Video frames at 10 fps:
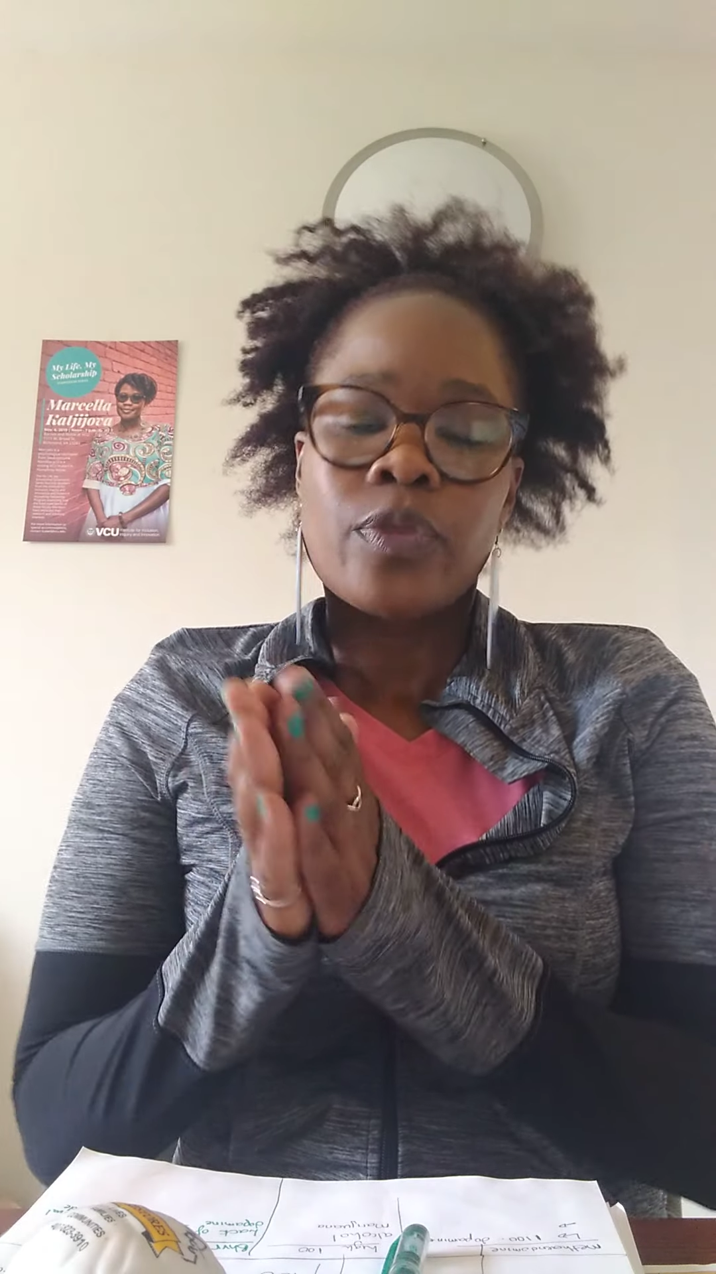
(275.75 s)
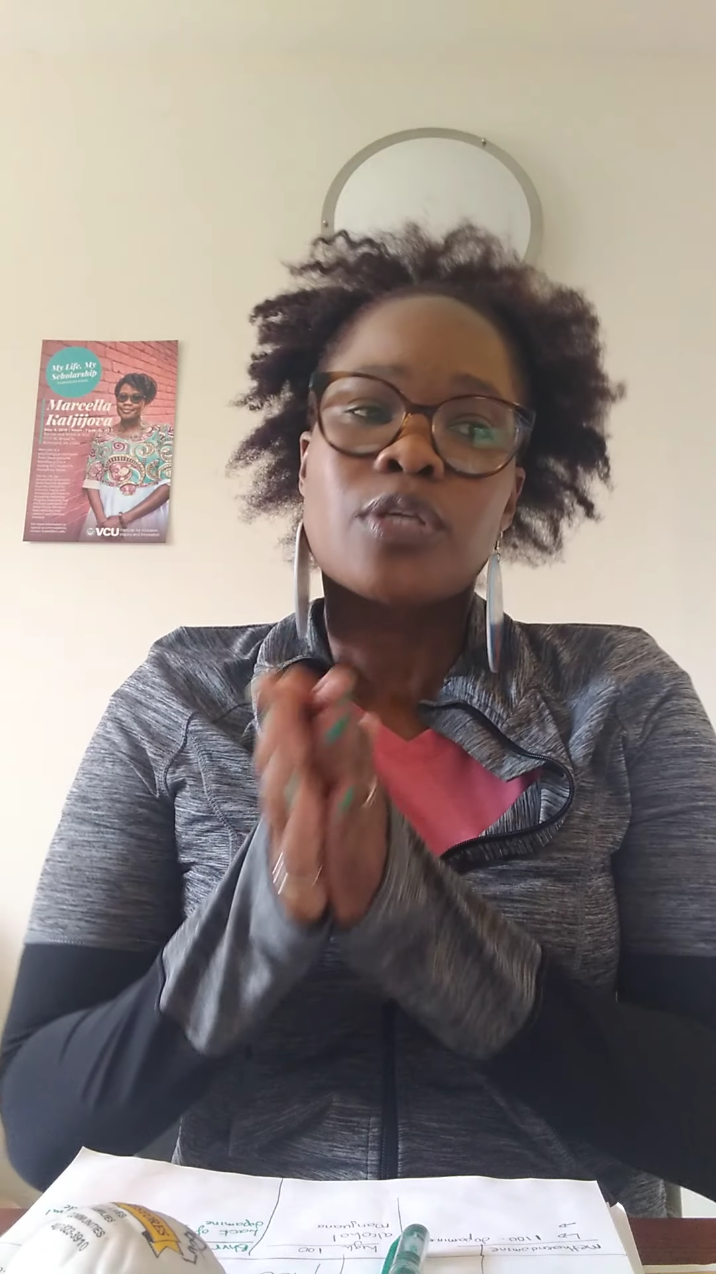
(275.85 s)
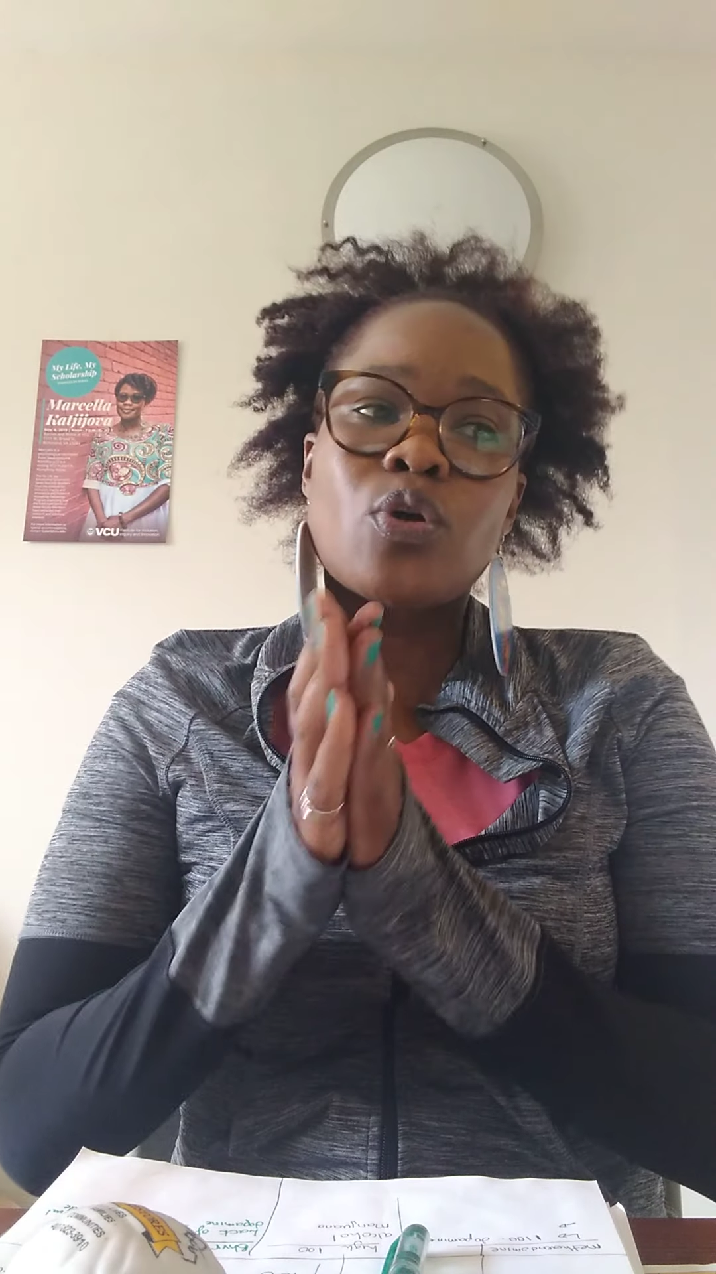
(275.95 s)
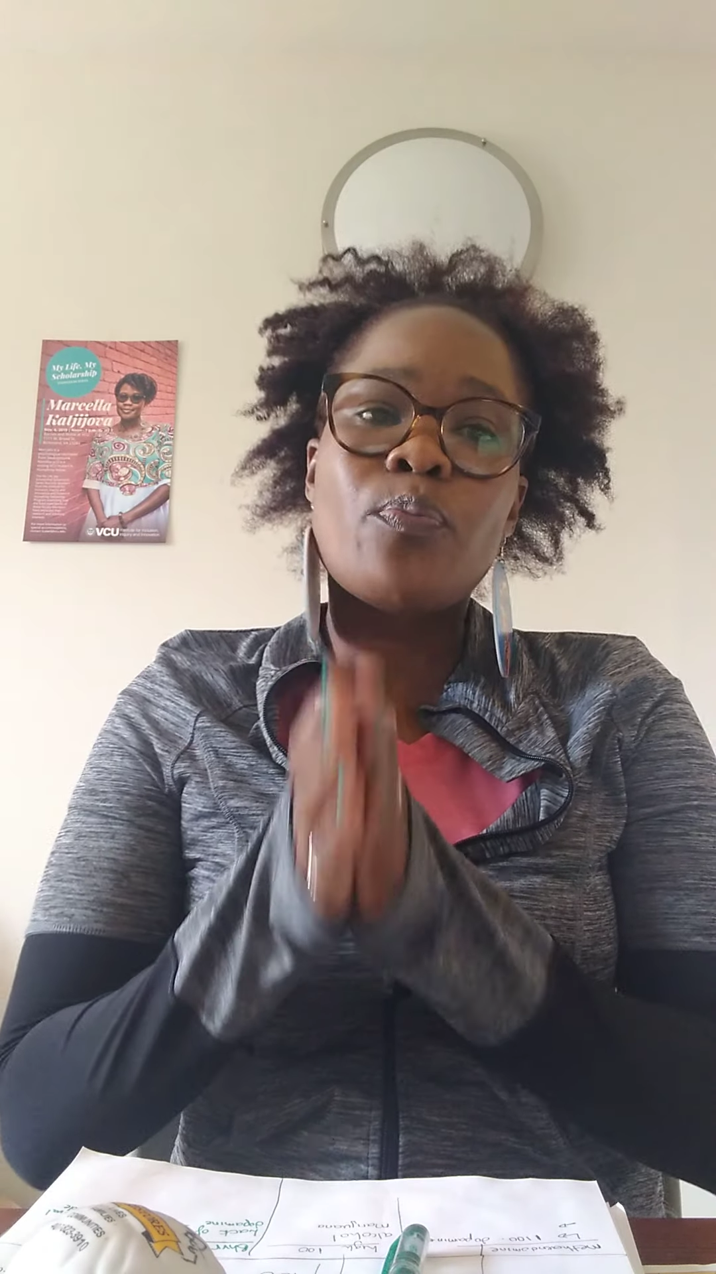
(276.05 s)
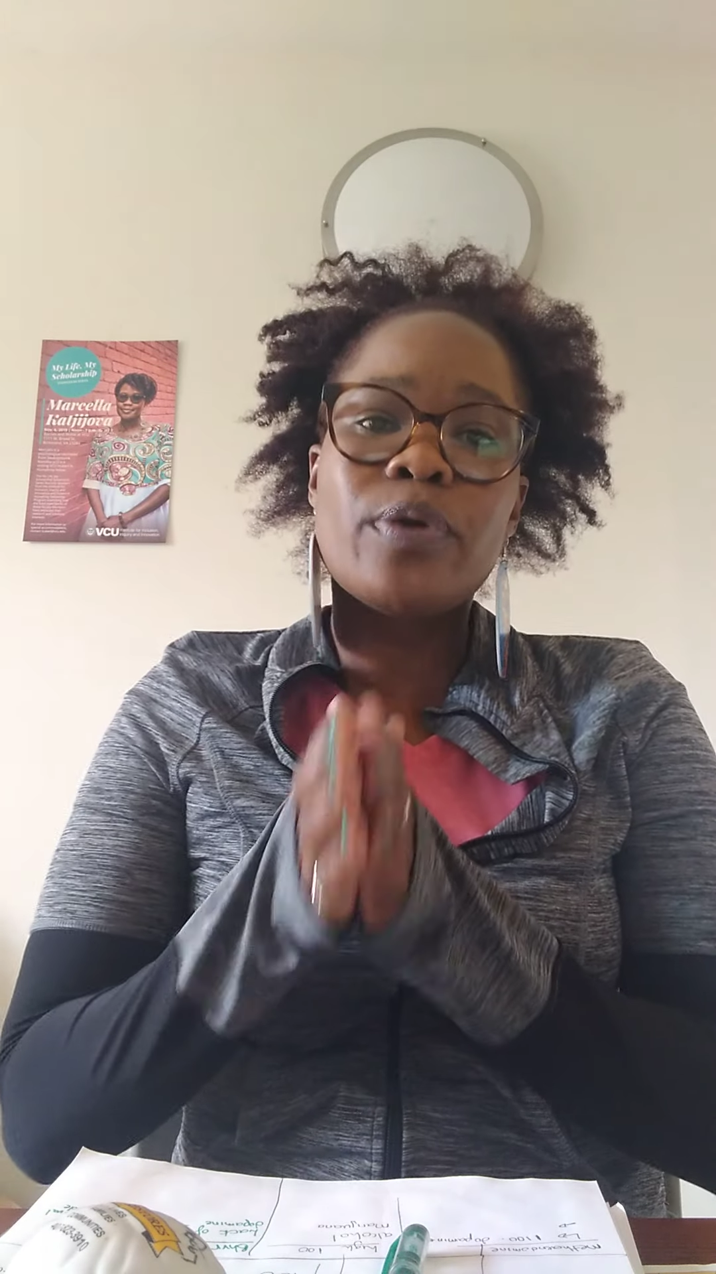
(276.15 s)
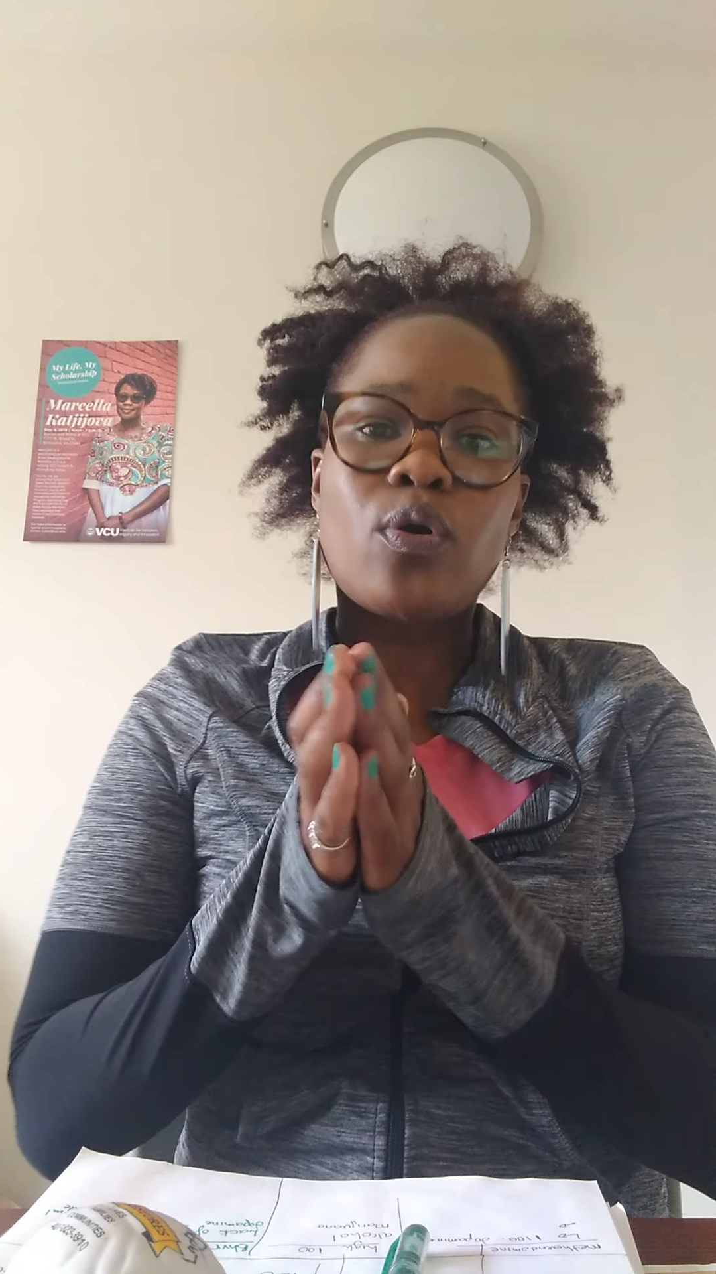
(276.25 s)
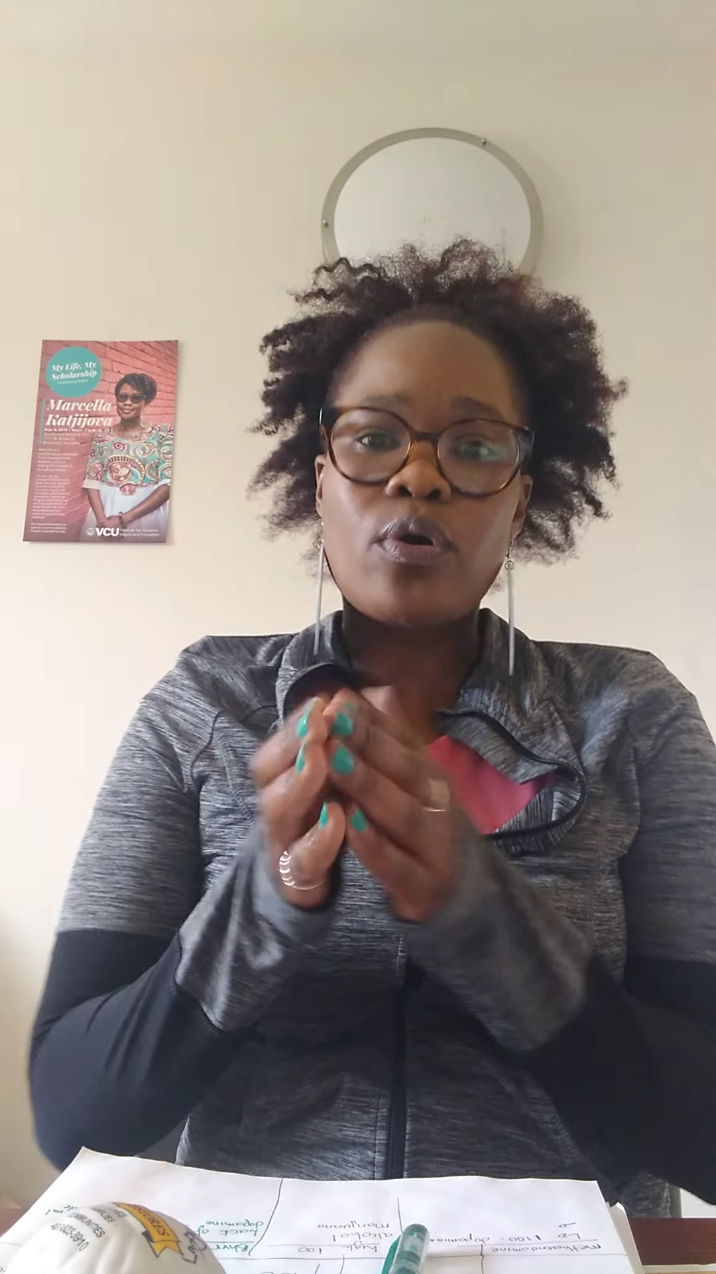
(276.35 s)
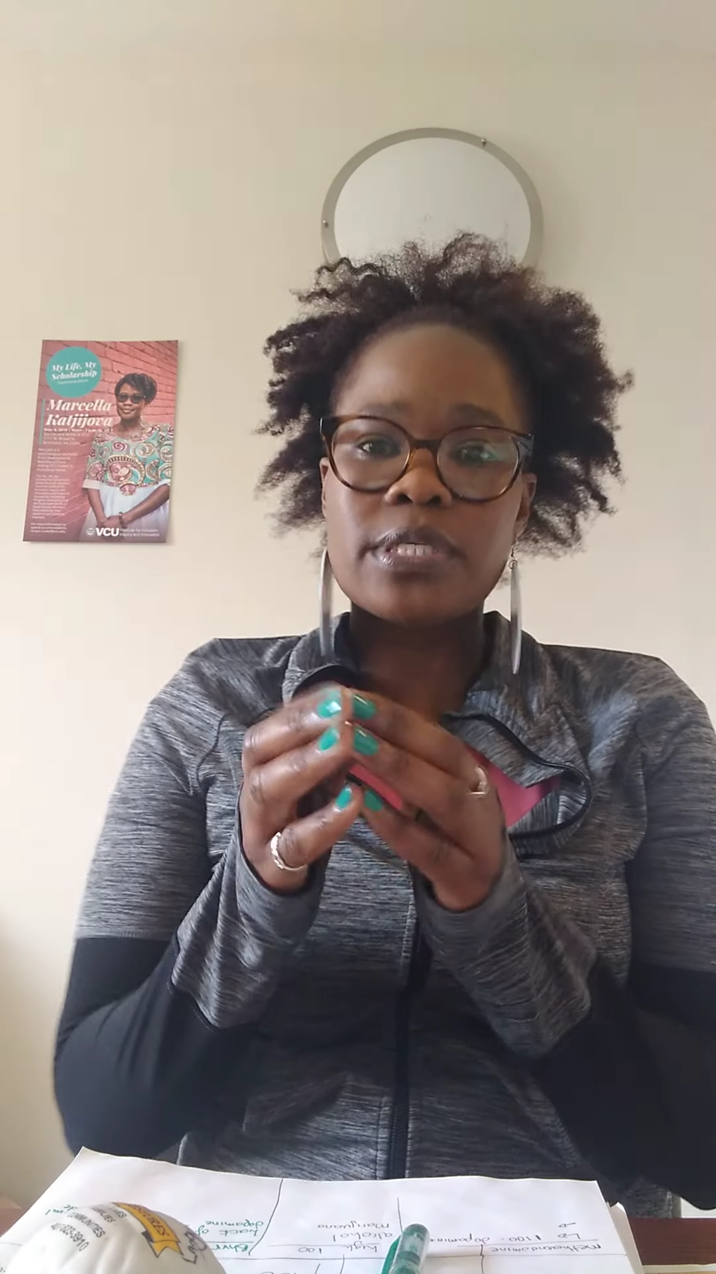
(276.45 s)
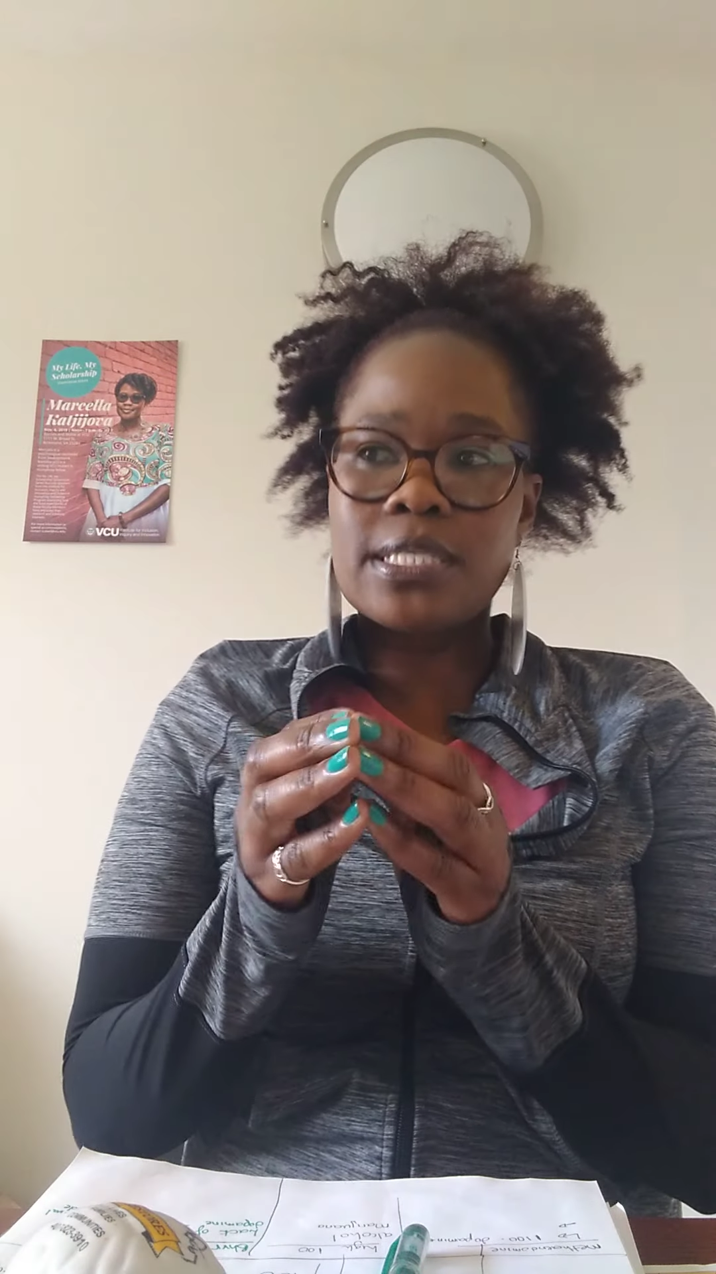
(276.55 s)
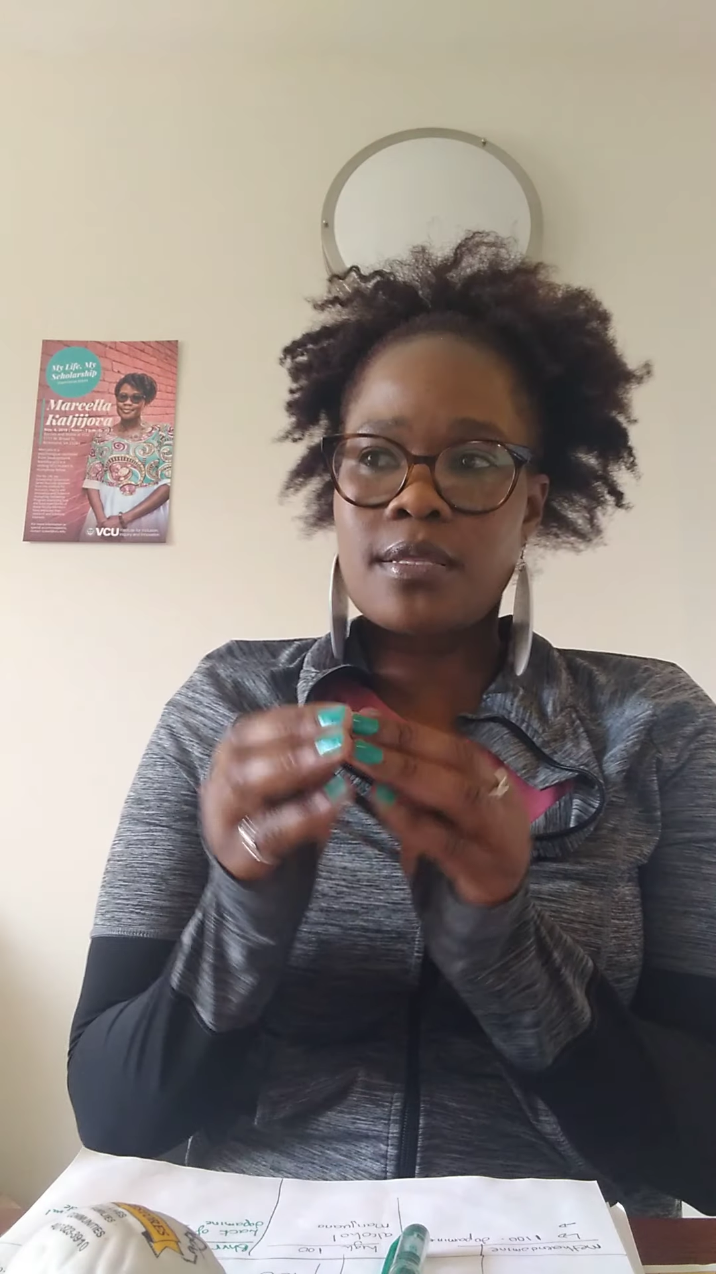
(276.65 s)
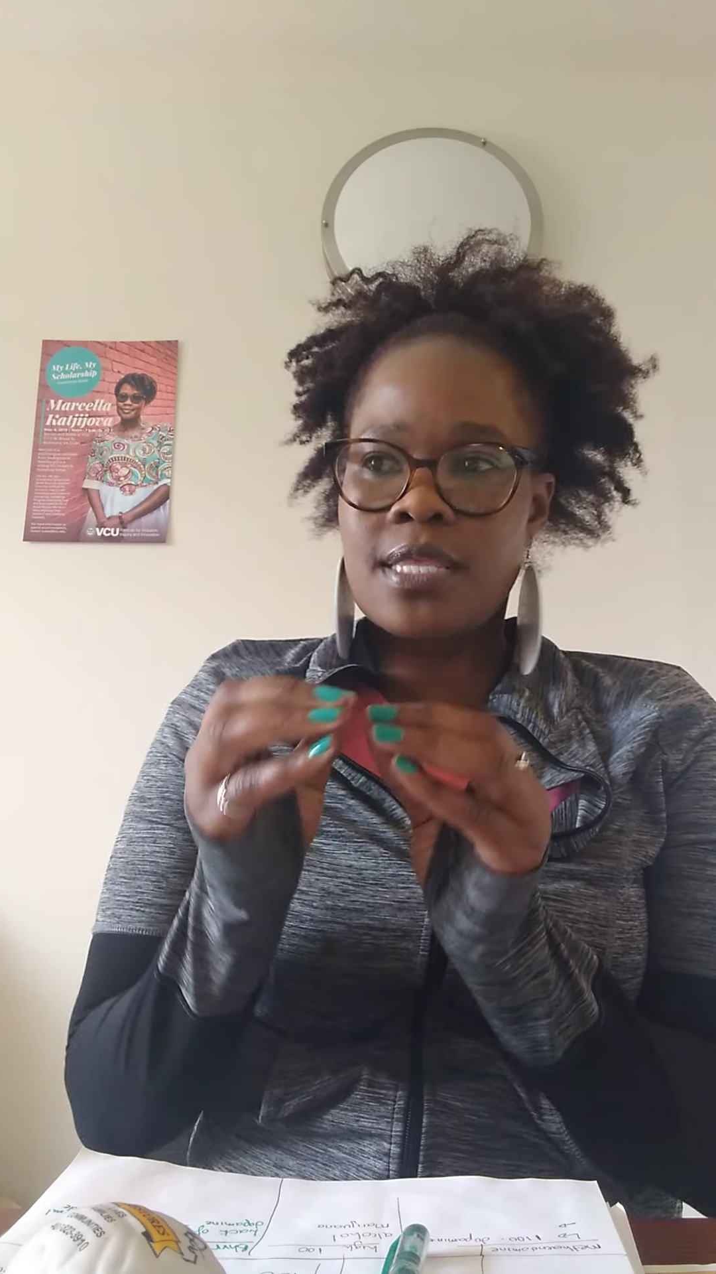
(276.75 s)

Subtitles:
So because